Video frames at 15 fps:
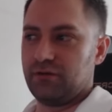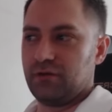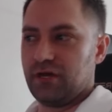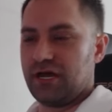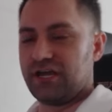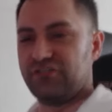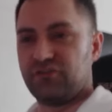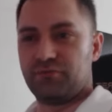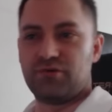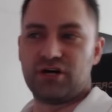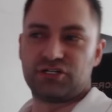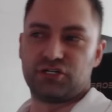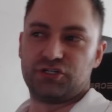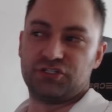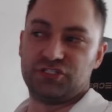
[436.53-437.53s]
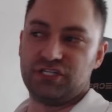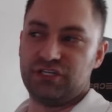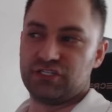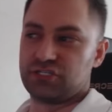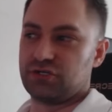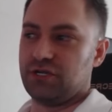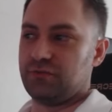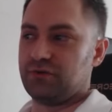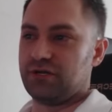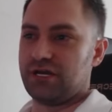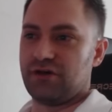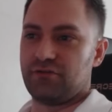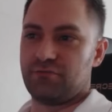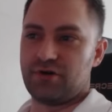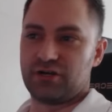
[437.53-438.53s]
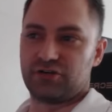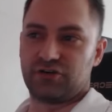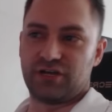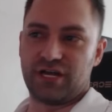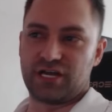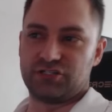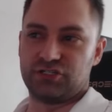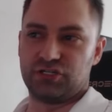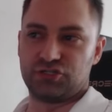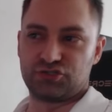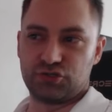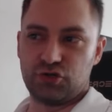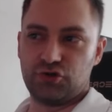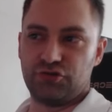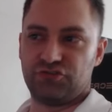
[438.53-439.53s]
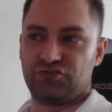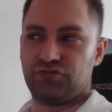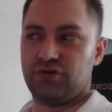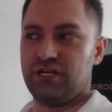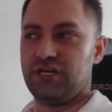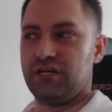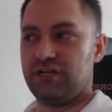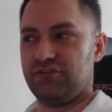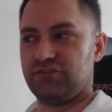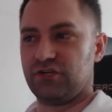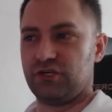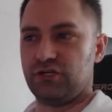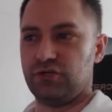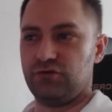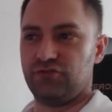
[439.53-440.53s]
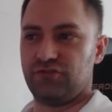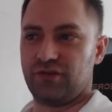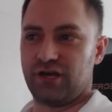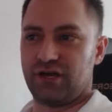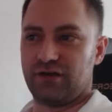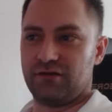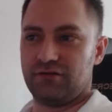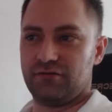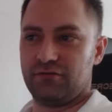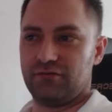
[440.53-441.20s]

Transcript: I guess the proctor could see the screen, but now the proctor can actually control the screen, and he's going to use that.